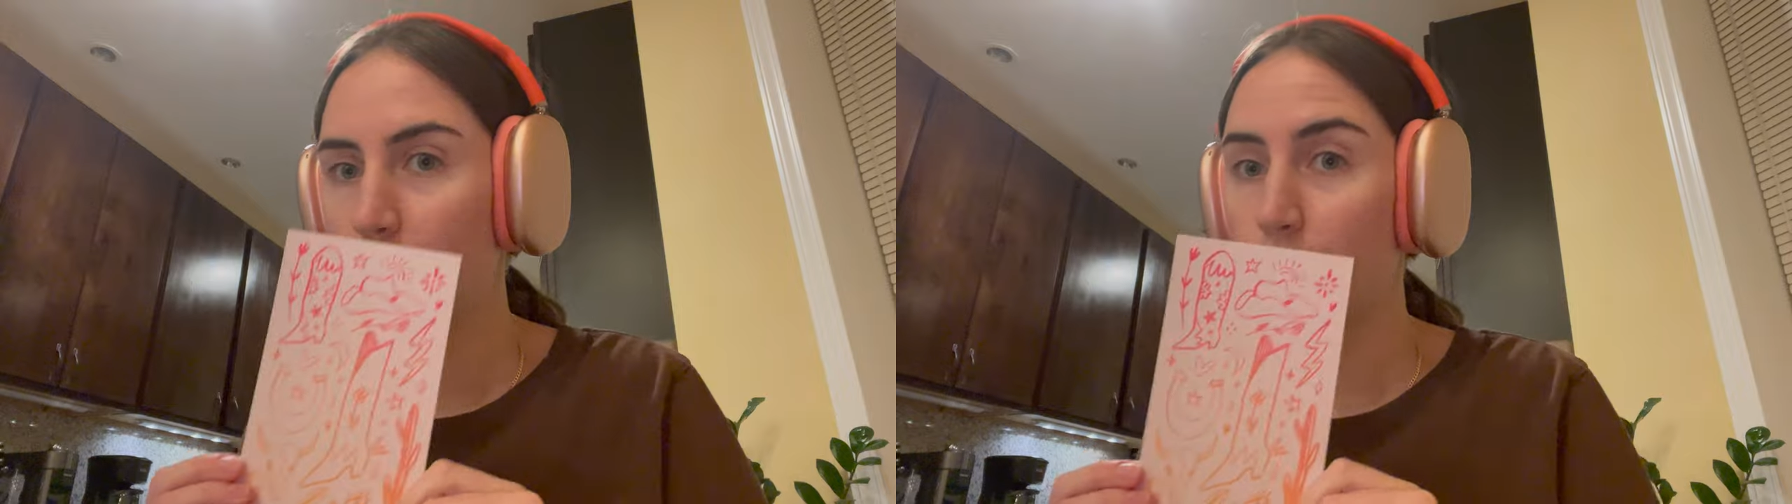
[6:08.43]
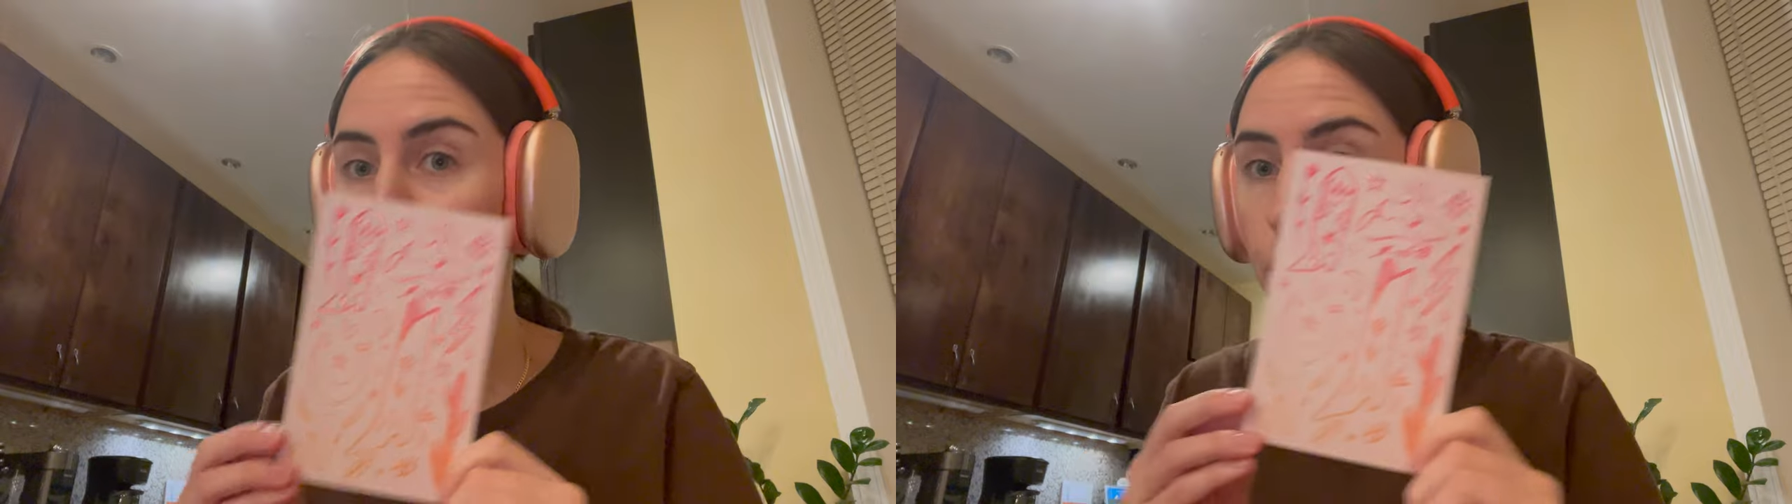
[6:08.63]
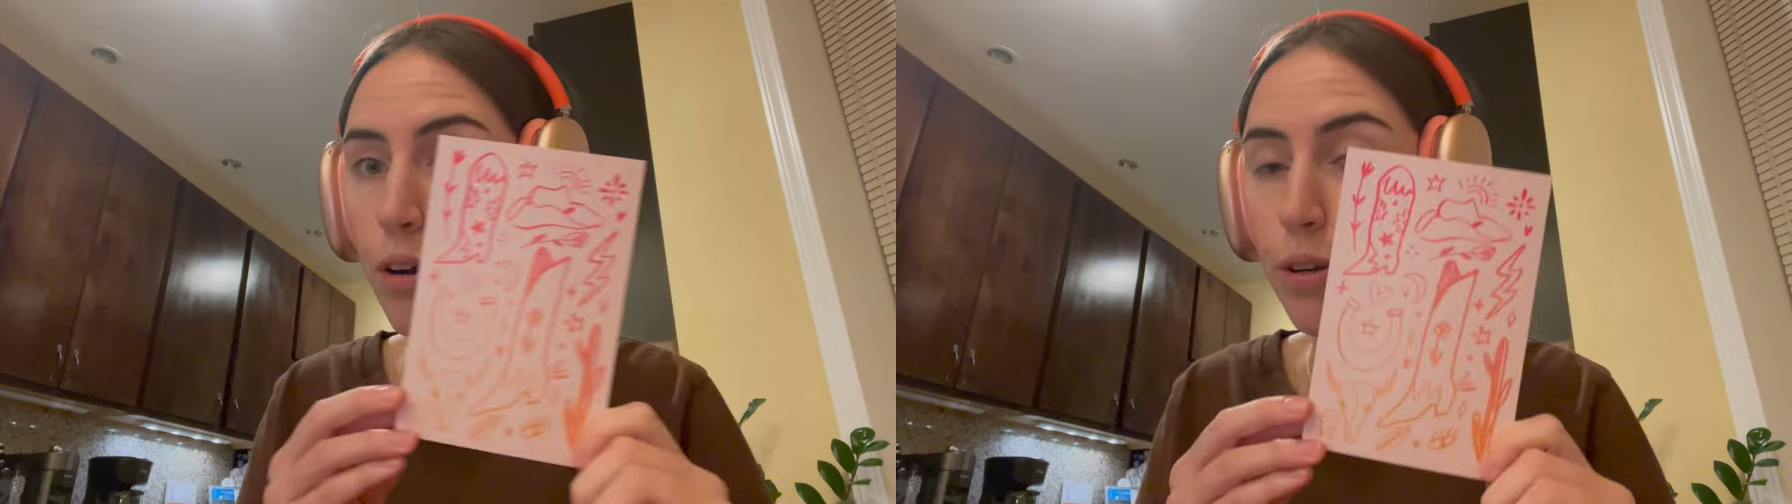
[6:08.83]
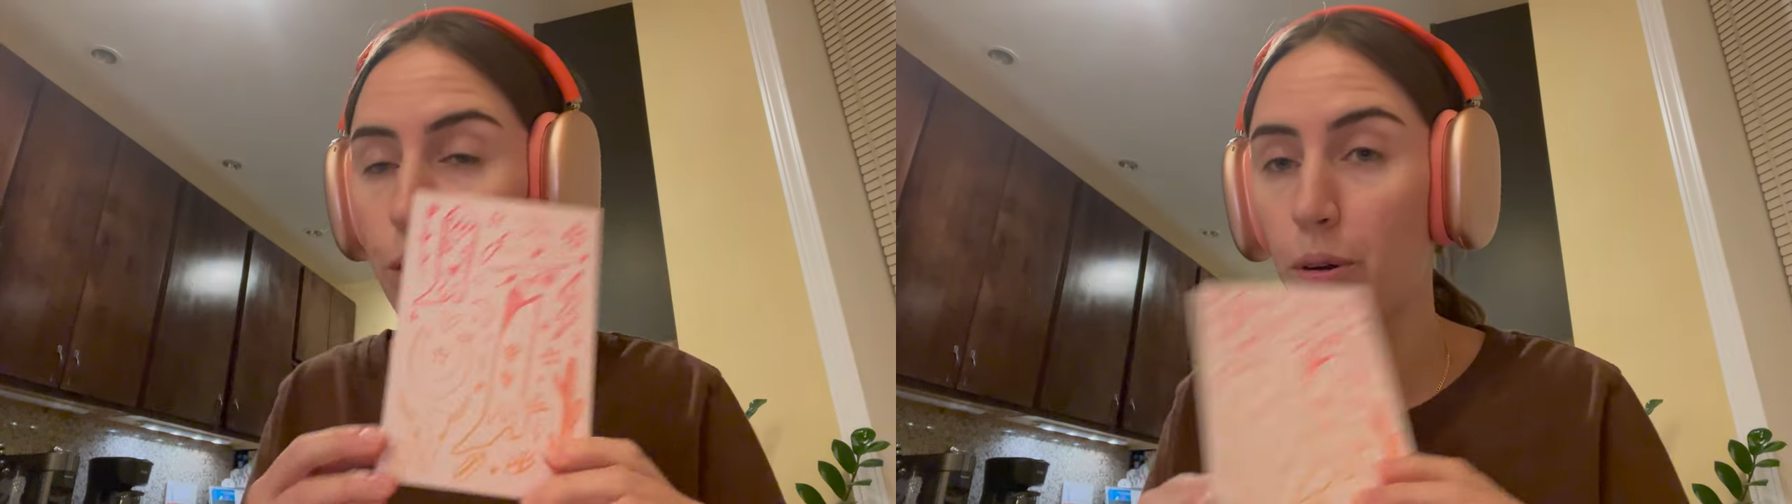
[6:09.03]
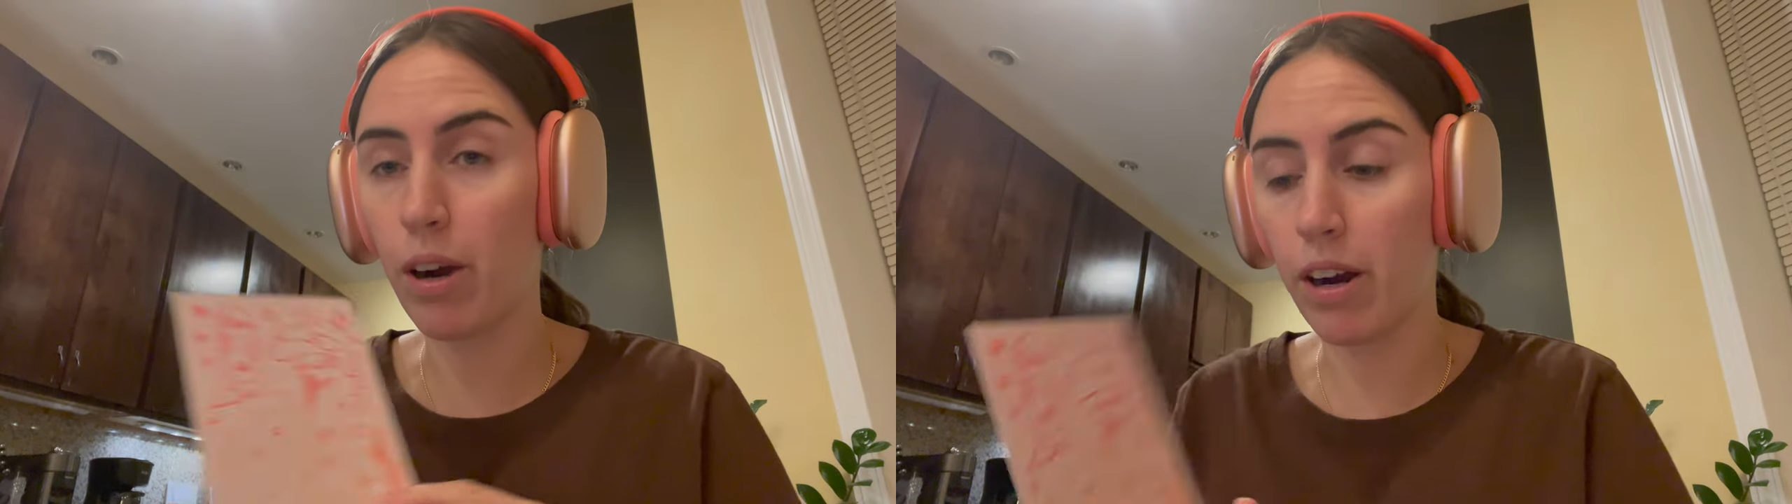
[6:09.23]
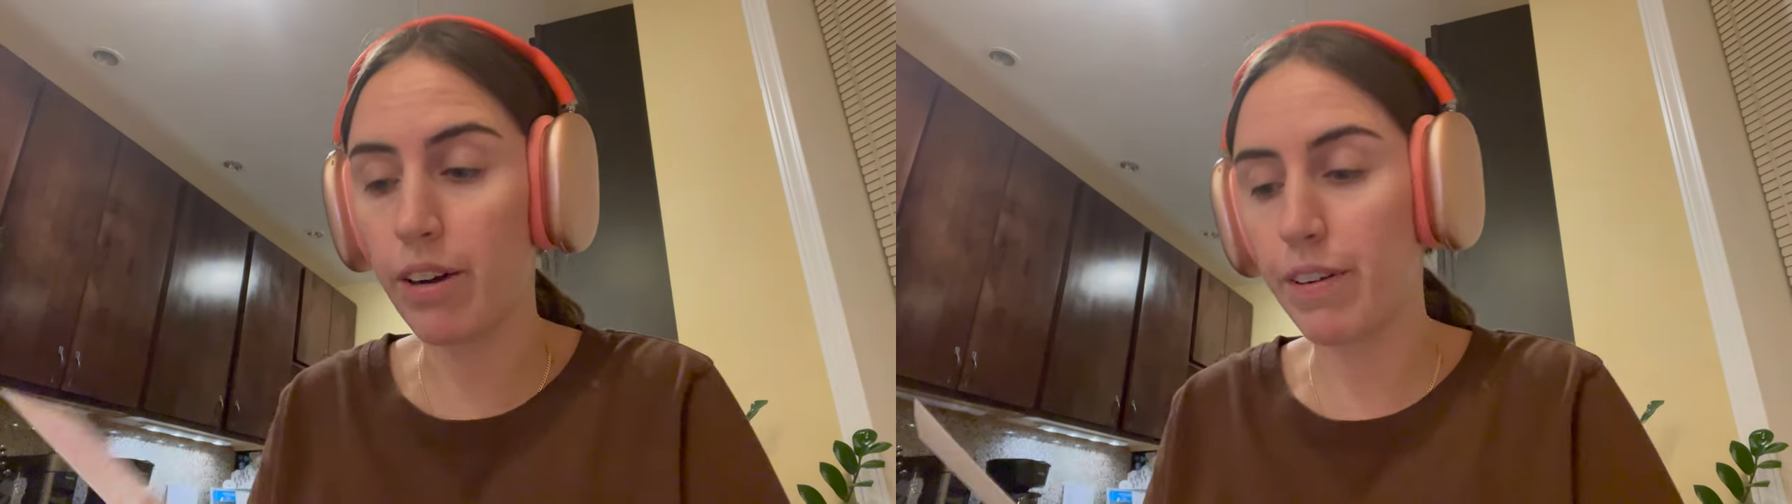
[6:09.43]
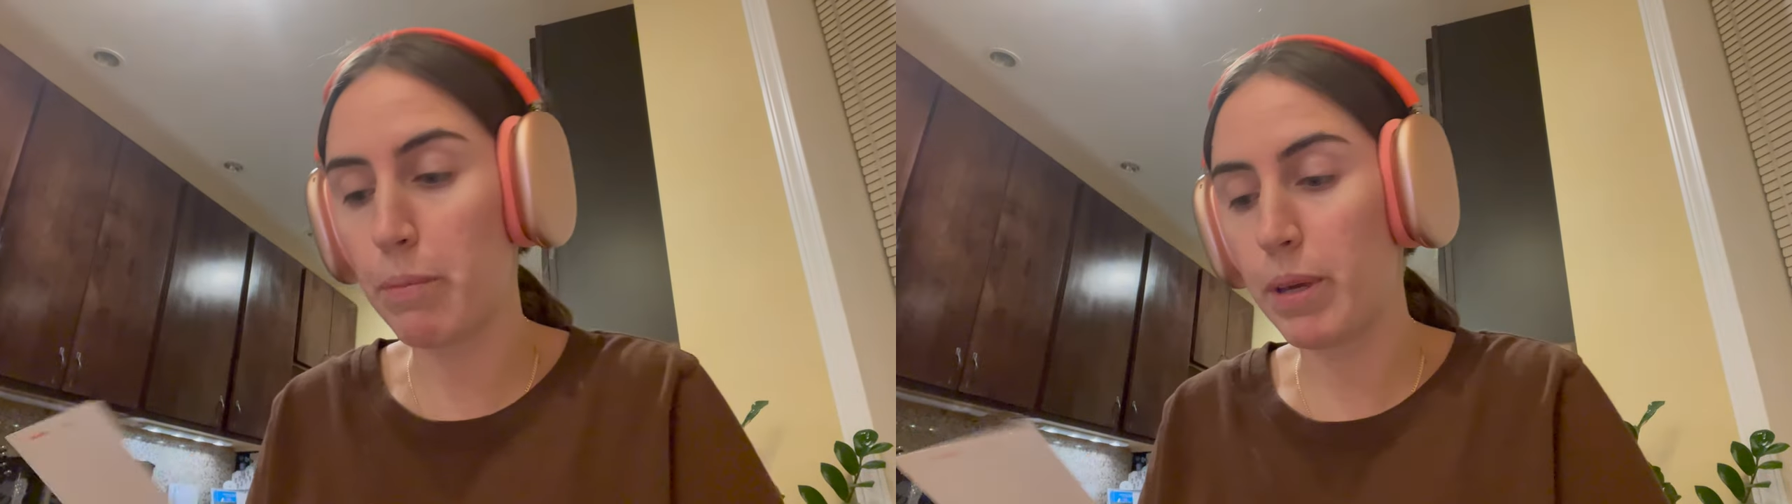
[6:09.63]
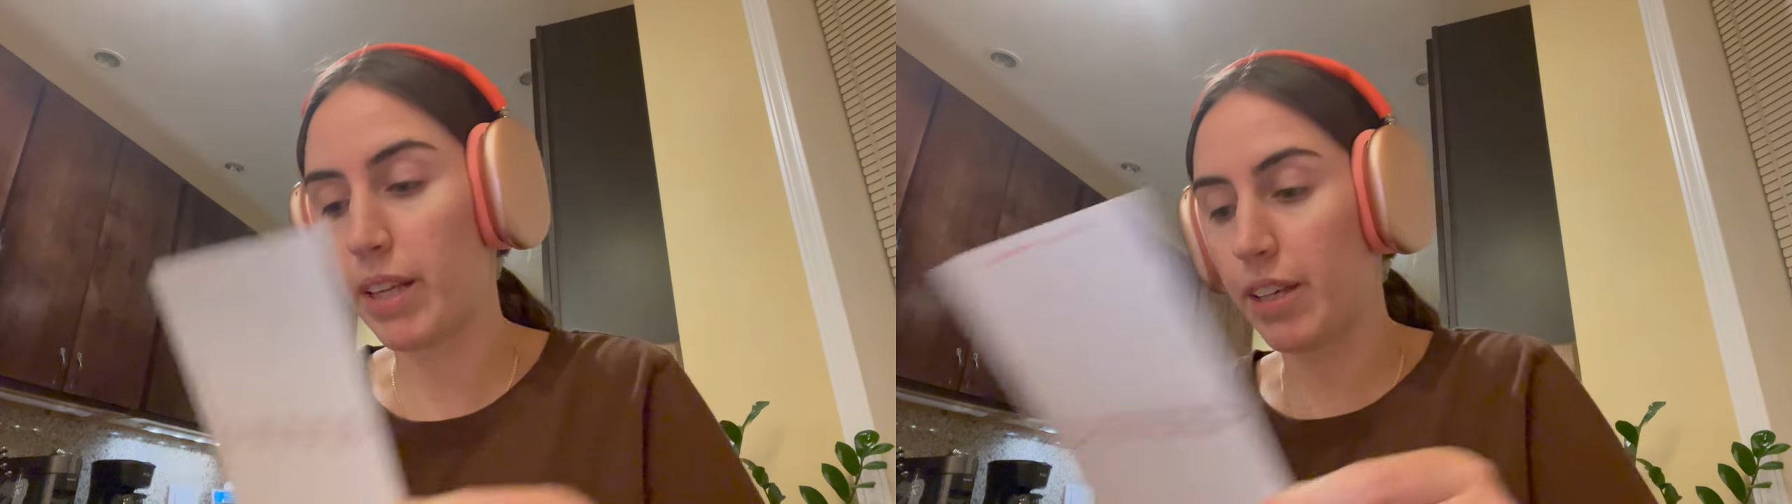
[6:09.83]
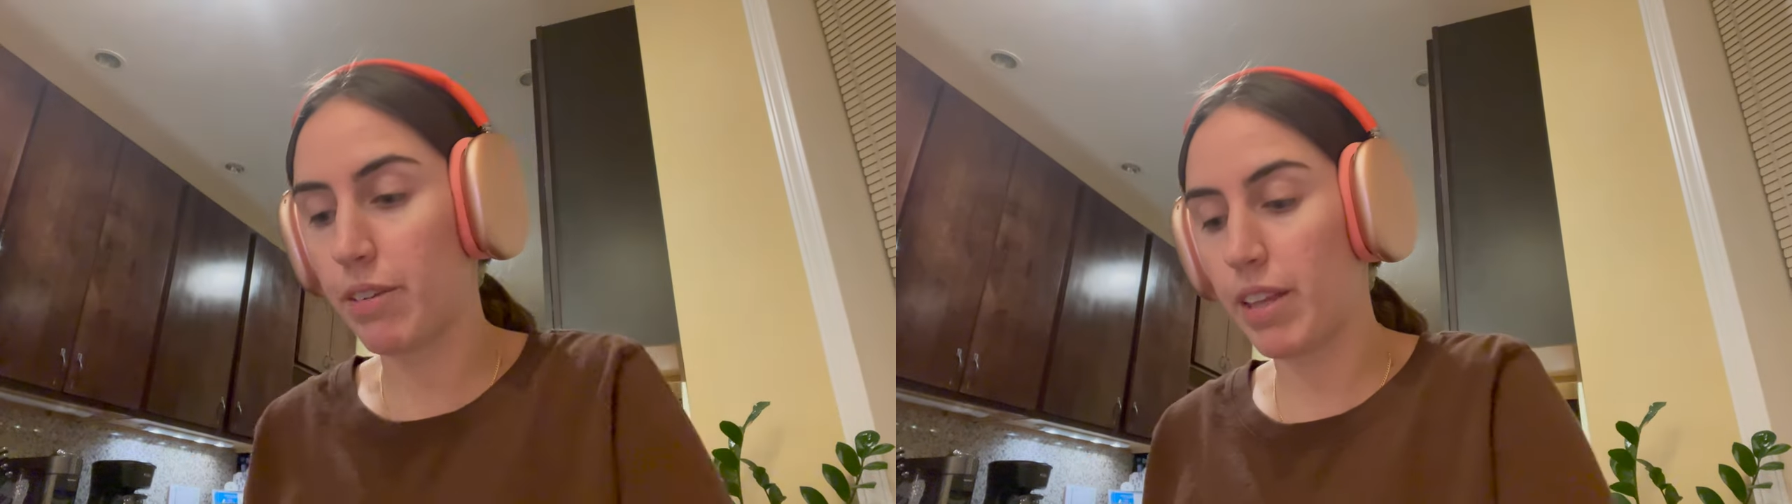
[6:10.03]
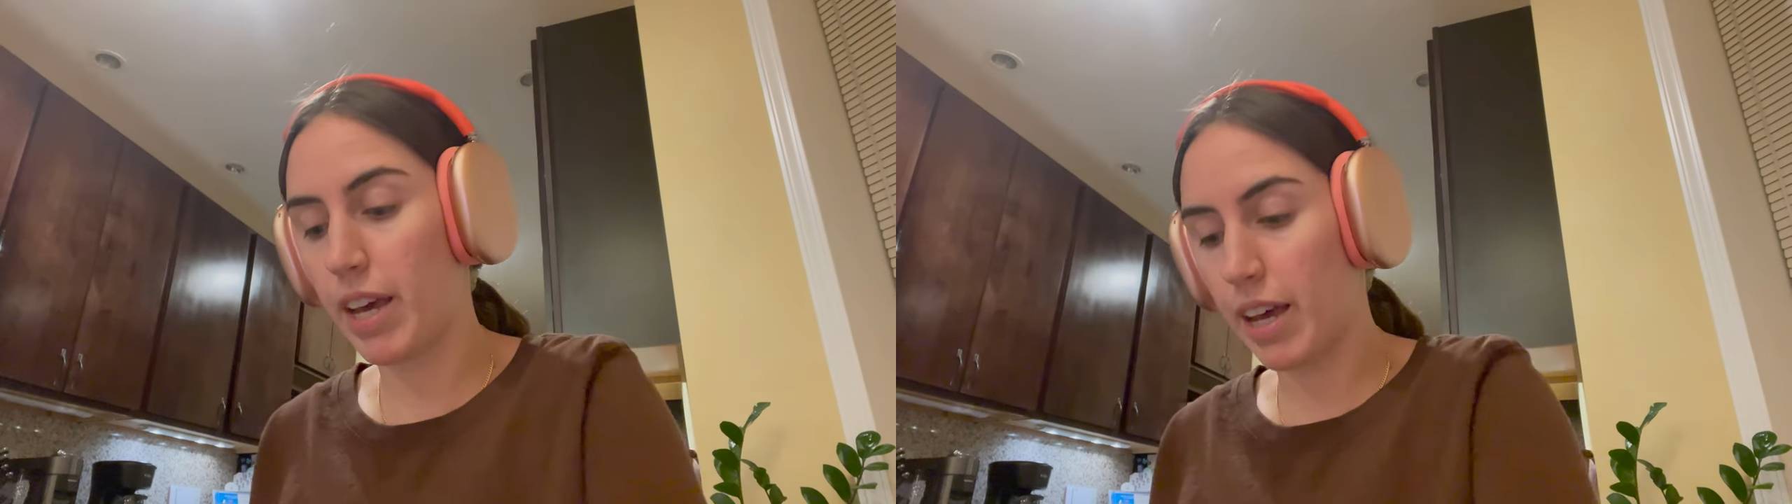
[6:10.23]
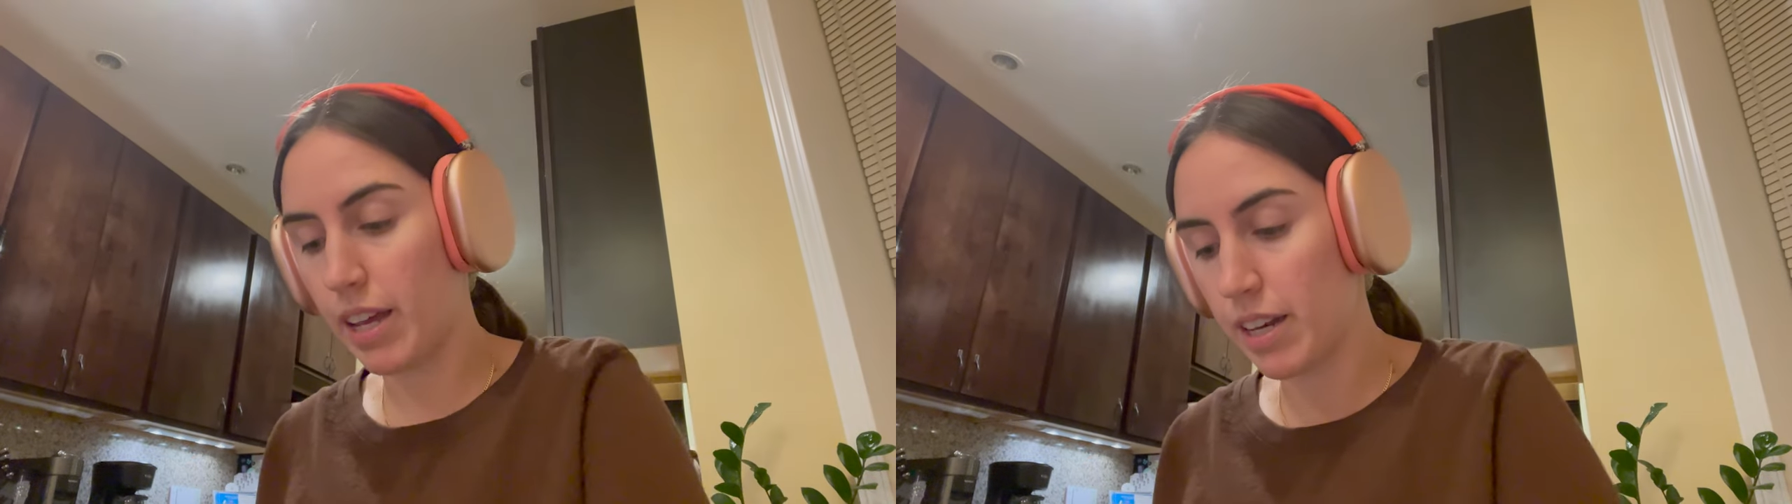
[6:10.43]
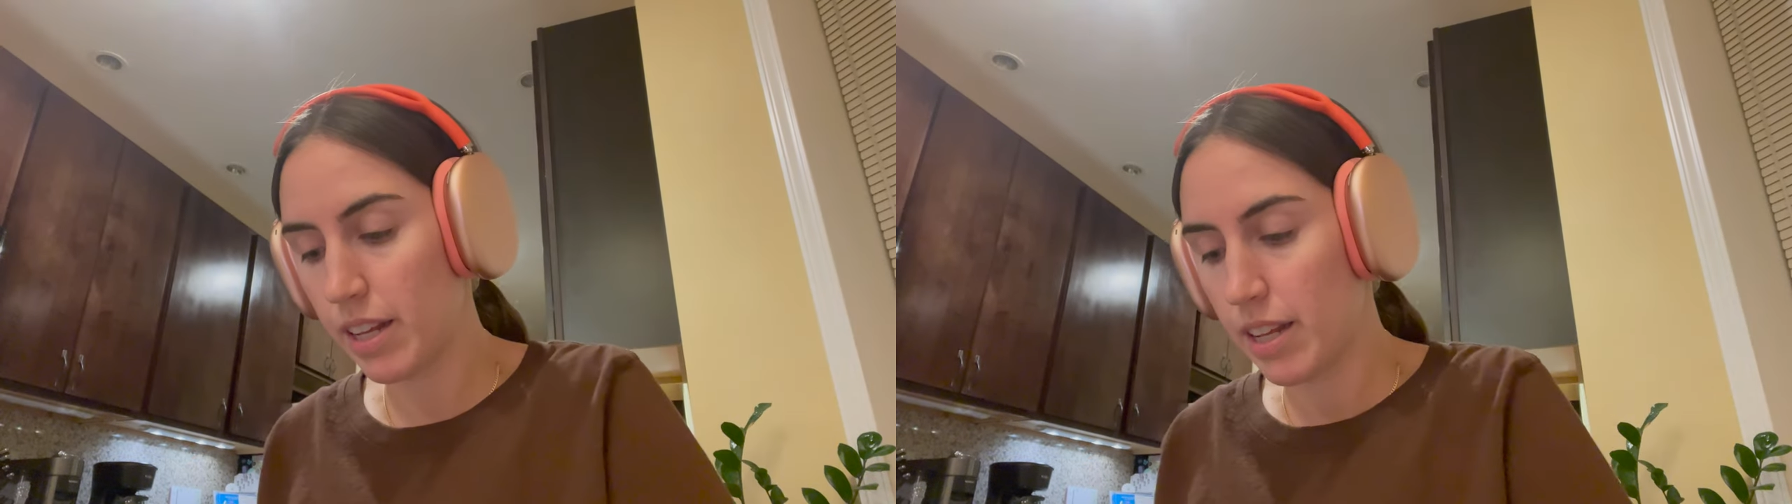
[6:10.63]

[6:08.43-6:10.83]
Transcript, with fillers: You know who you are if I'm mailing you that.